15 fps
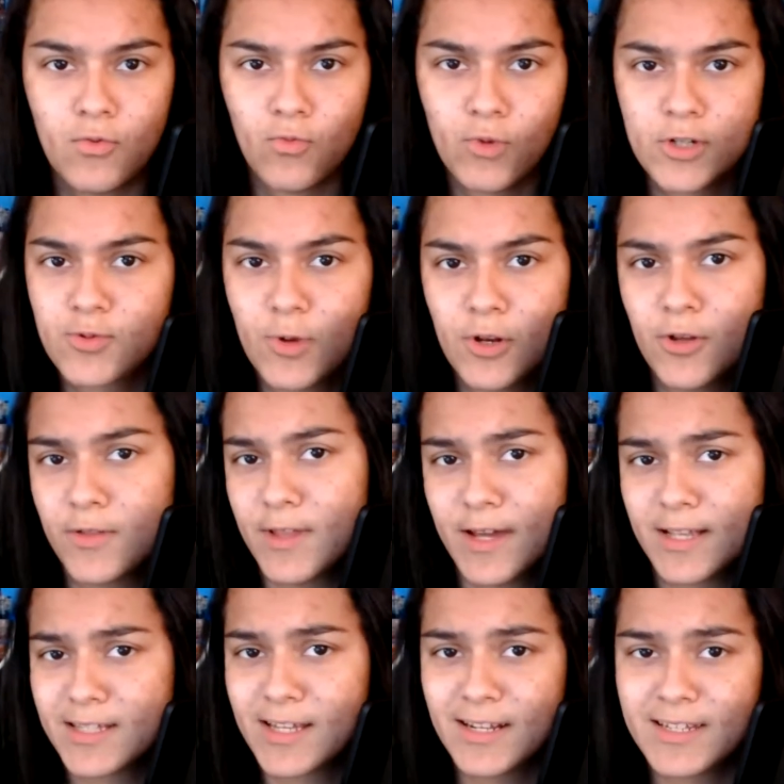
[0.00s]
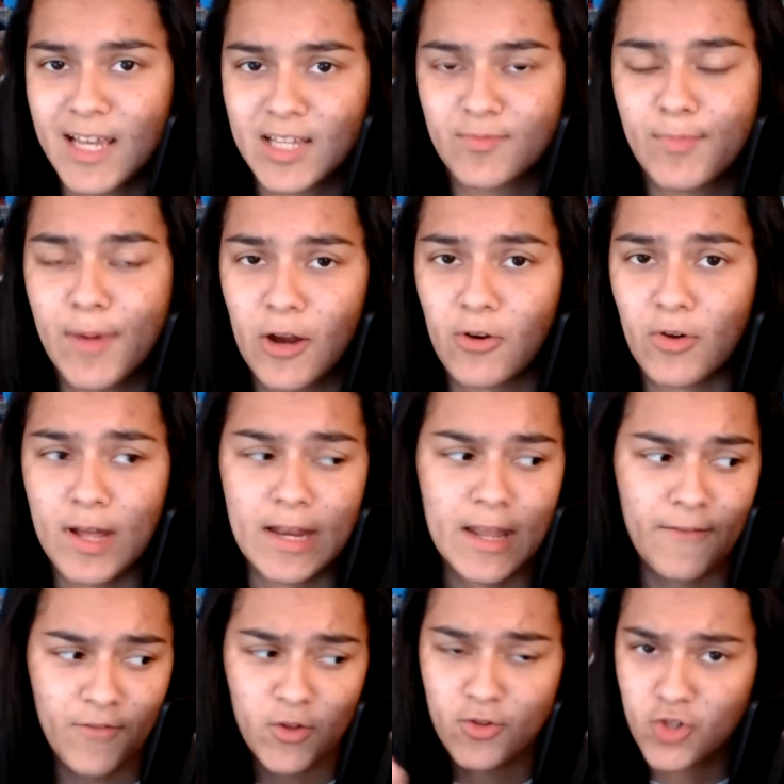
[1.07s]
Which one do you think it's gonna taste better in?
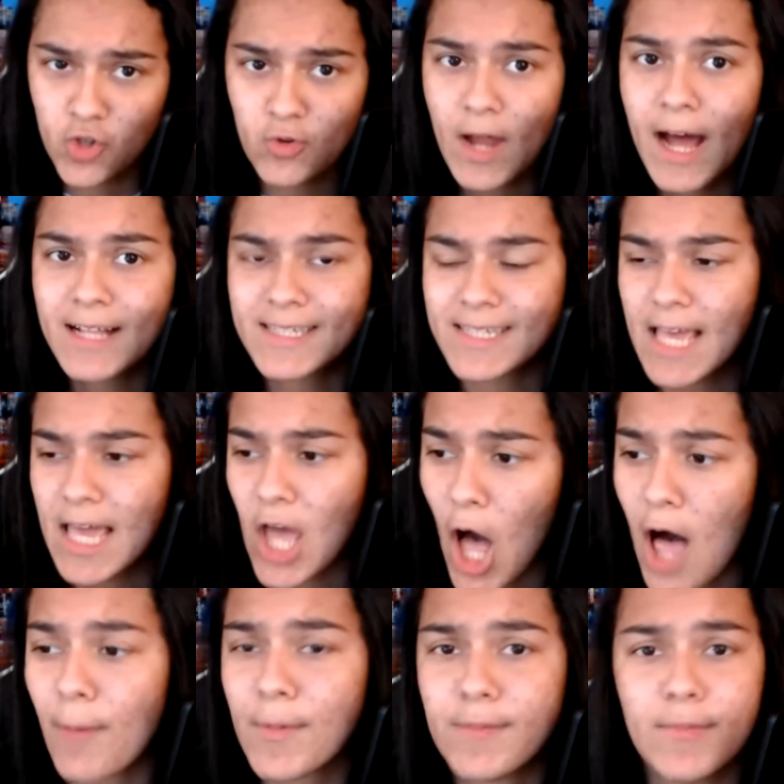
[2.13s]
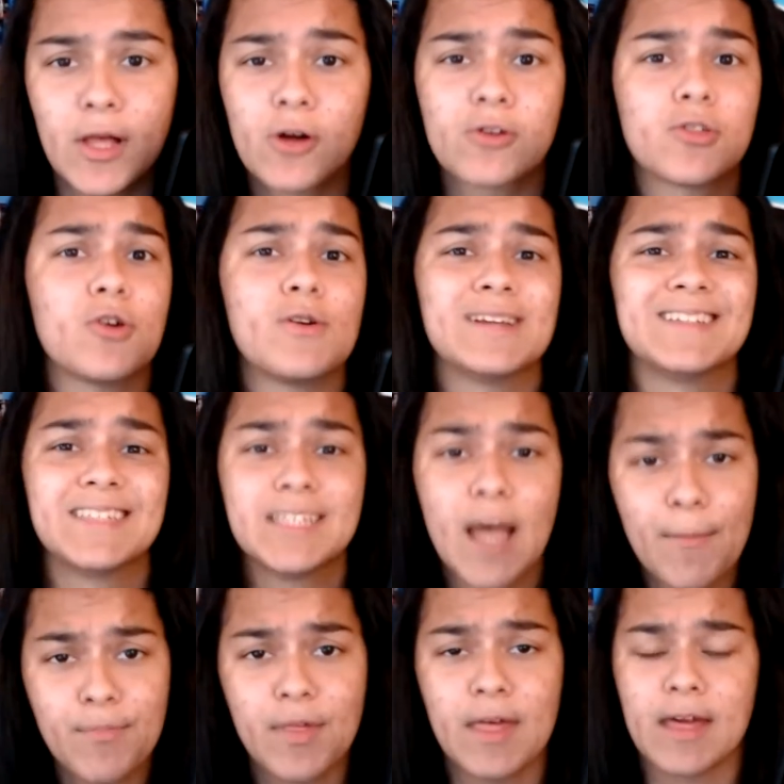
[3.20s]
If you do not say almond milk, there is
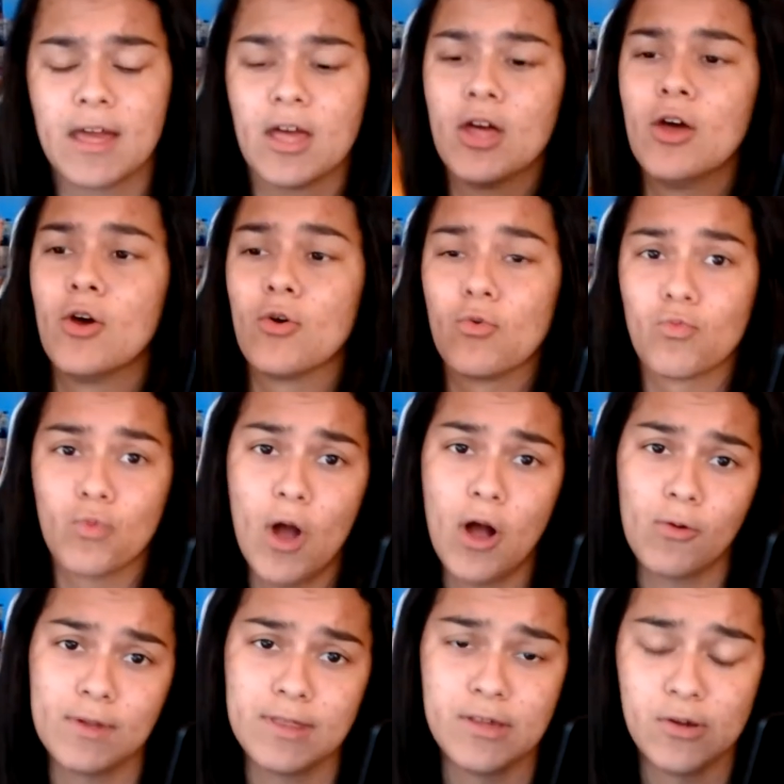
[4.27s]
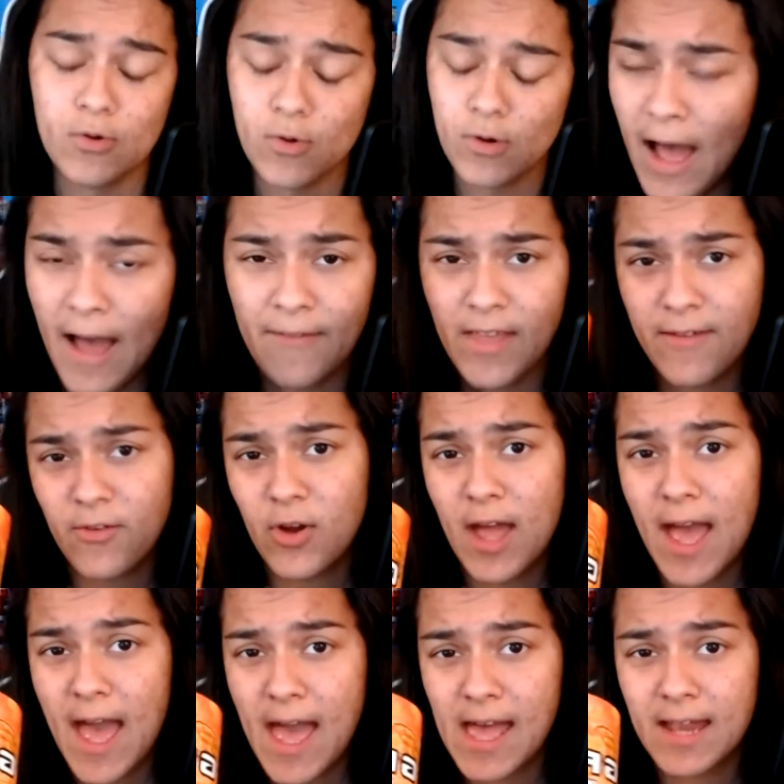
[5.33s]
something wrong with you. I've never
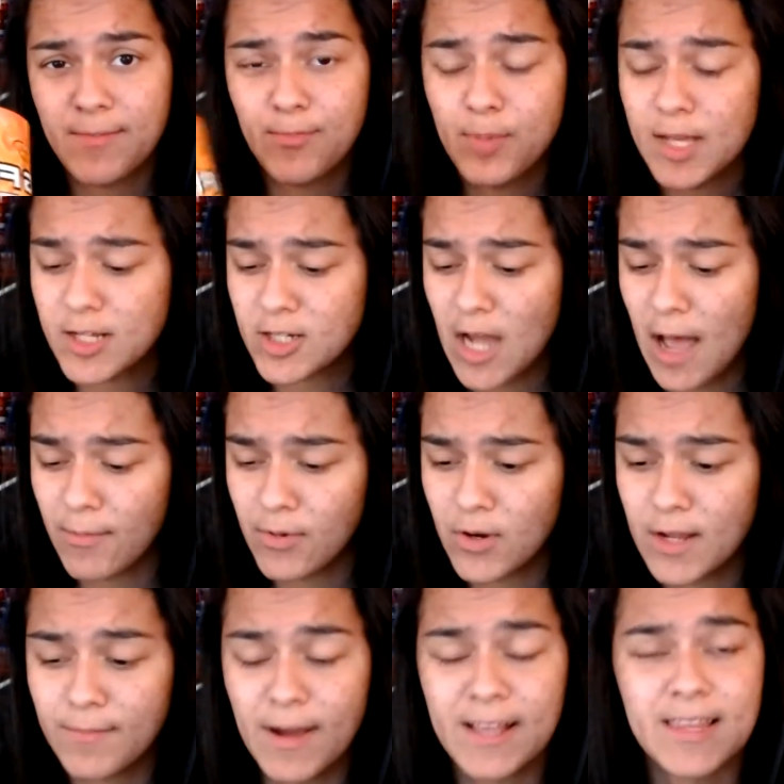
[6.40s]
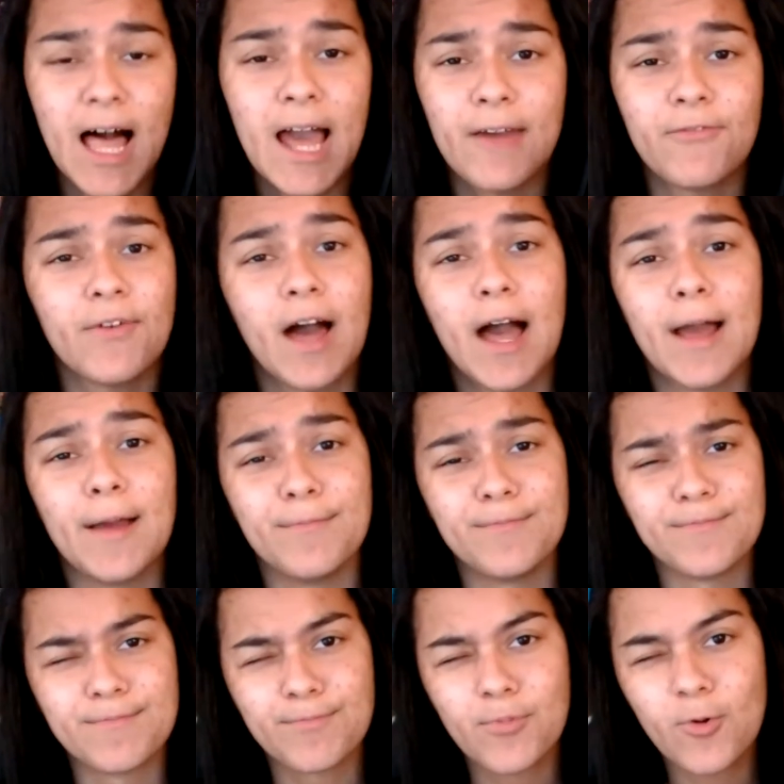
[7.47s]
had peach cobbler in my life.
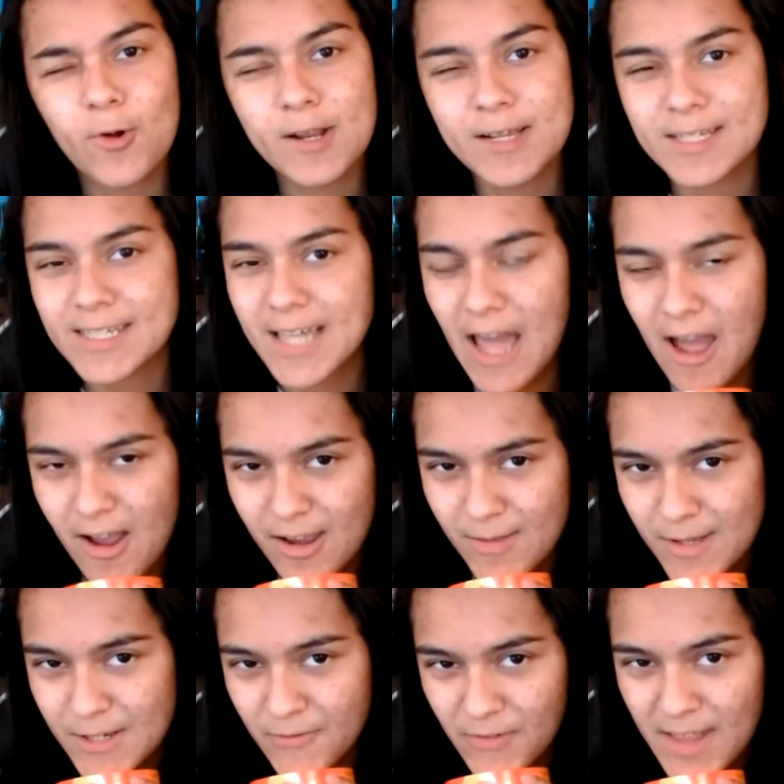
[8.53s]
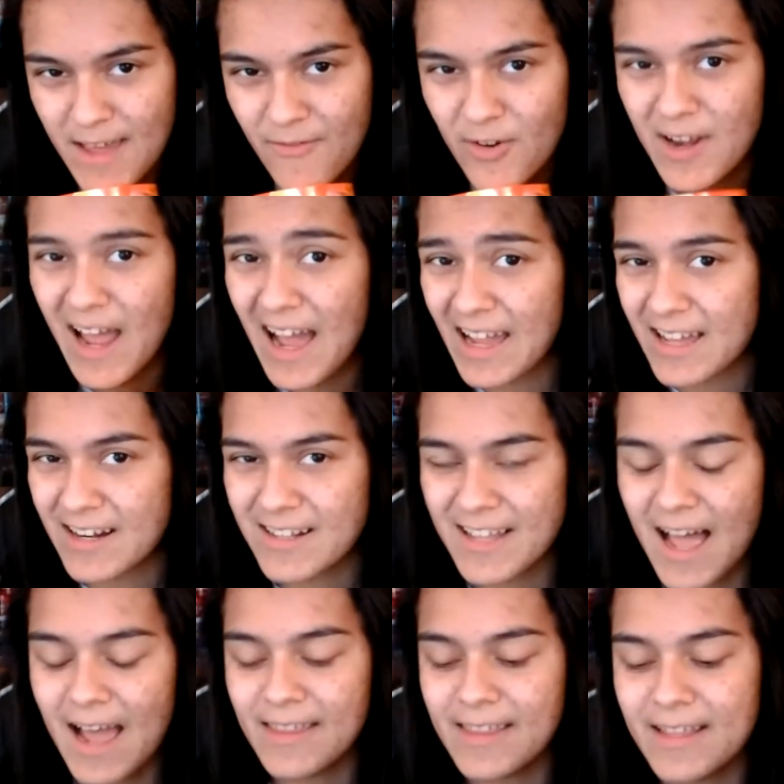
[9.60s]
I'm pretty scared of this flavor, not gonna
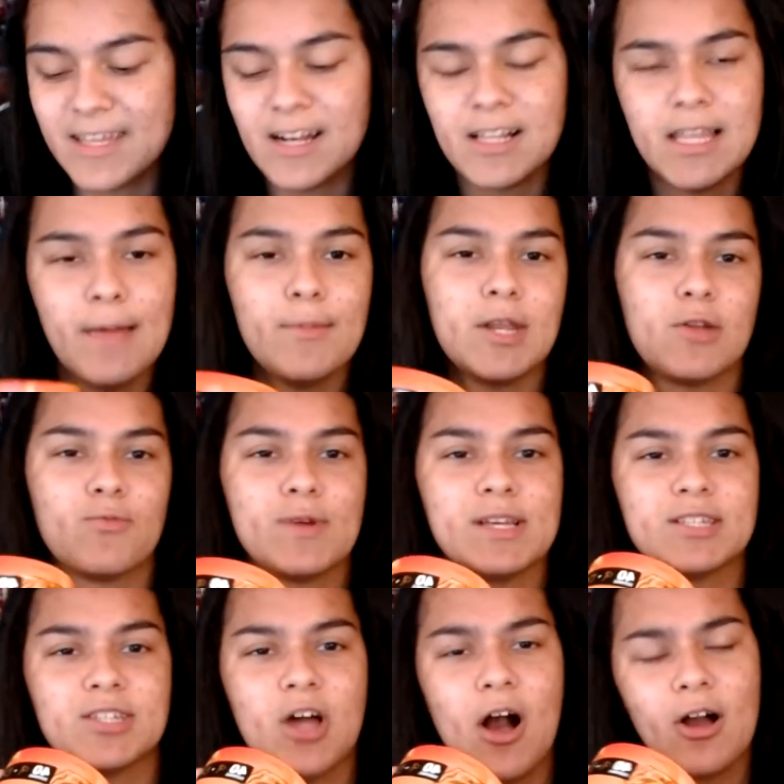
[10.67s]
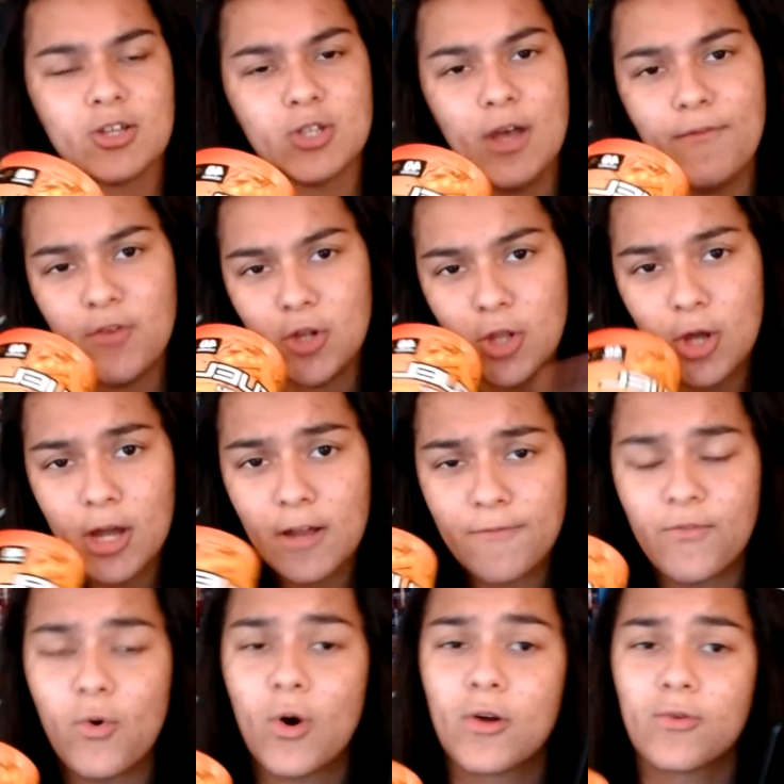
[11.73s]
lie. They did a limited restock, so if you're looking
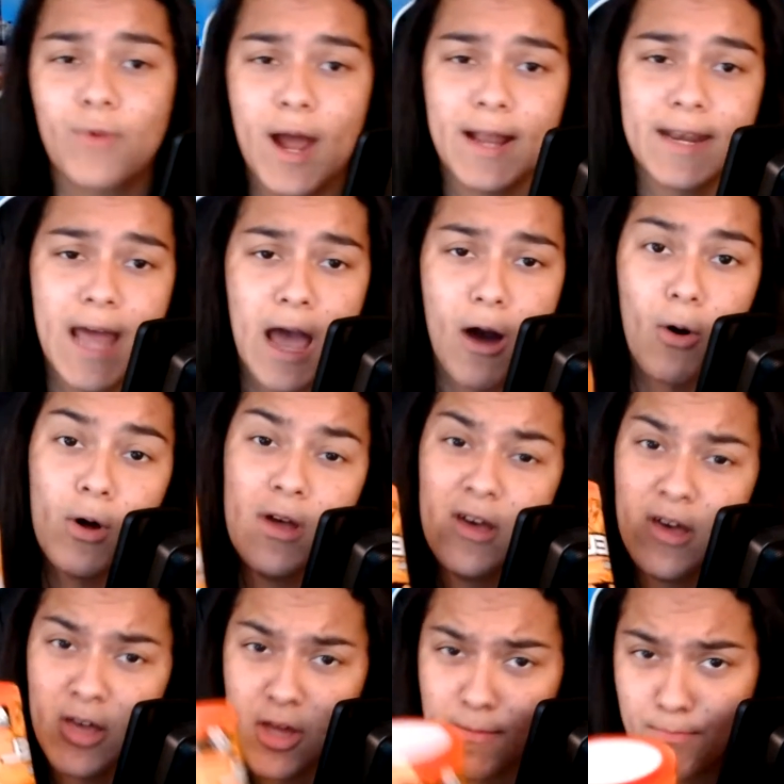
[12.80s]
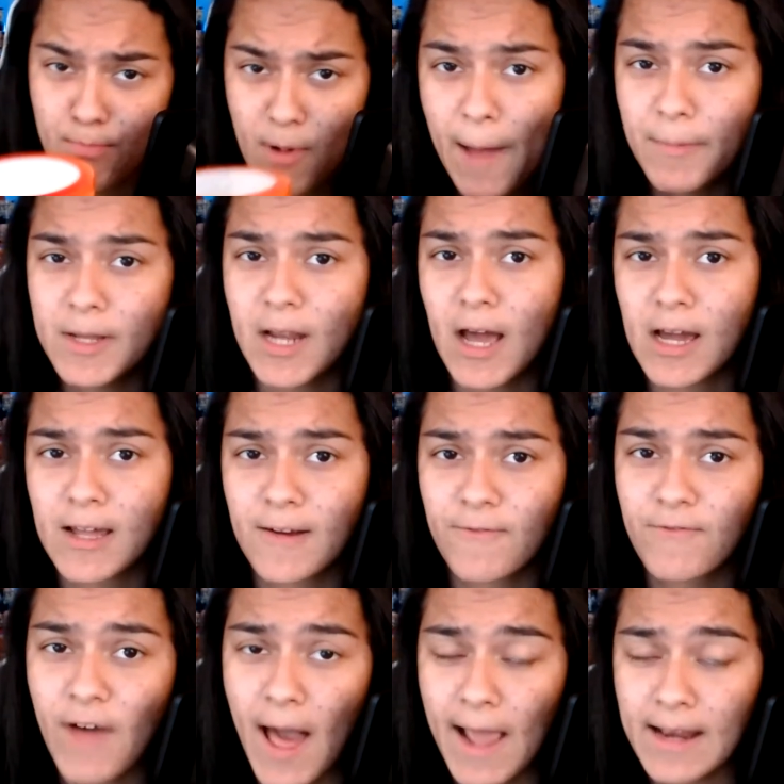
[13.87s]
for it right now, you're probably not gonna
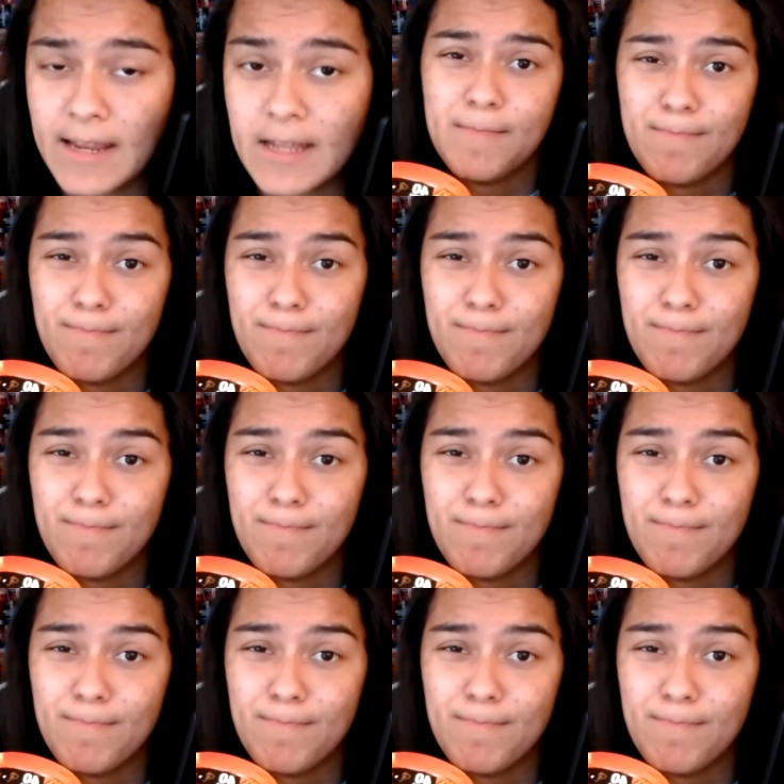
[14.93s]
find it.